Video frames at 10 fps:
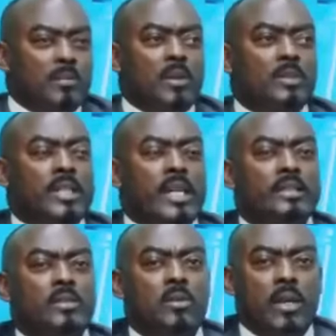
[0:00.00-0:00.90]
Because there
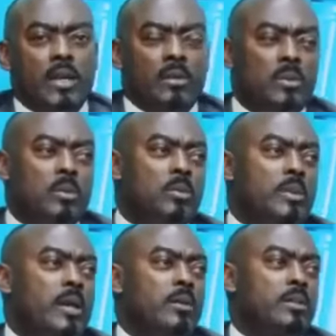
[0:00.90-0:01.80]
is no way
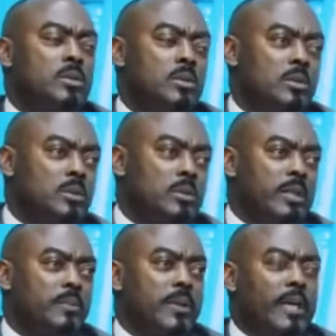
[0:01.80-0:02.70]
we are going to
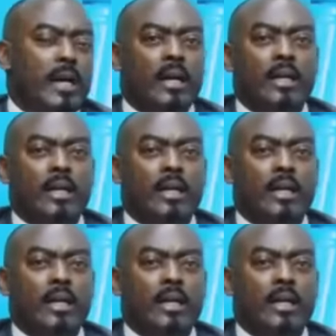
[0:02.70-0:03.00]
keep here.